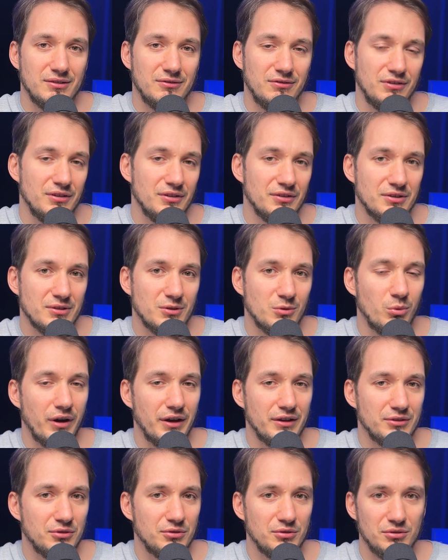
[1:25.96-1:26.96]
it feels
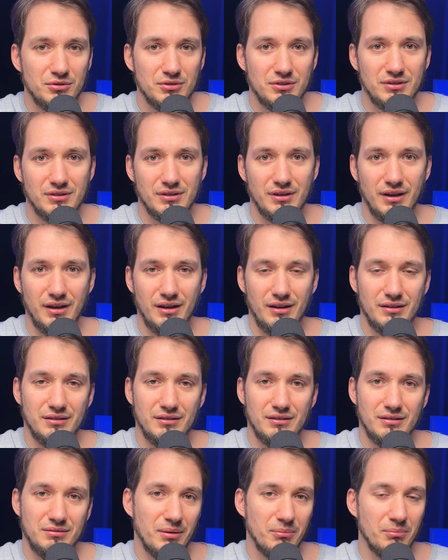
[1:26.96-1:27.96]
quite good, and
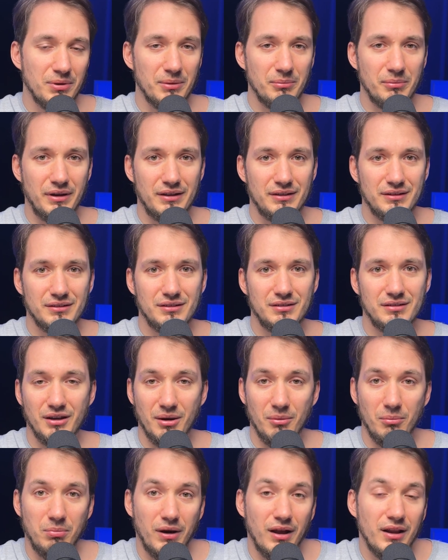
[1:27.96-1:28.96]
implement a
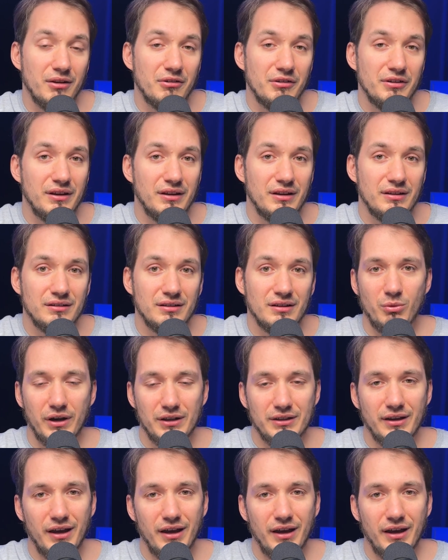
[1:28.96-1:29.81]
compiler in it quite